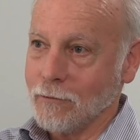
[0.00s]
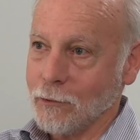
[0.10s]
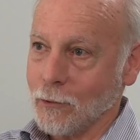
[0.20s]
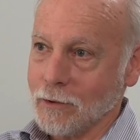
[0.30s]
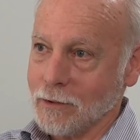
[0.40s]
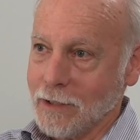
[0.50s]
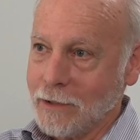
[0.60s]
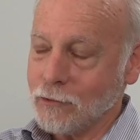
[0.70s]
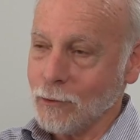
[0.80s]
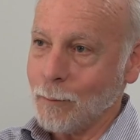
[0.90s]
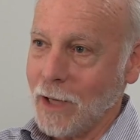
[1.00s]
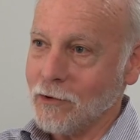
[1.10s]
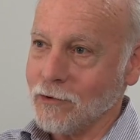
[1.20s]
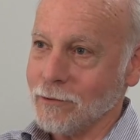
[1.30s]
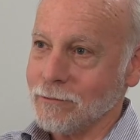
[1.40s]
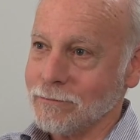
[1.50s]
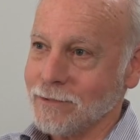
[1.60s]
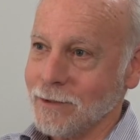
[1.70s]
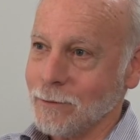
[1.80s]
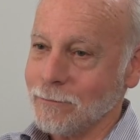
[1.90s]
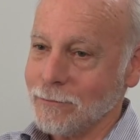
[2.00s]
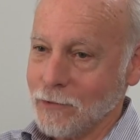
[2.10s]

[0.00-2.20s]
of the sort of glacial pace of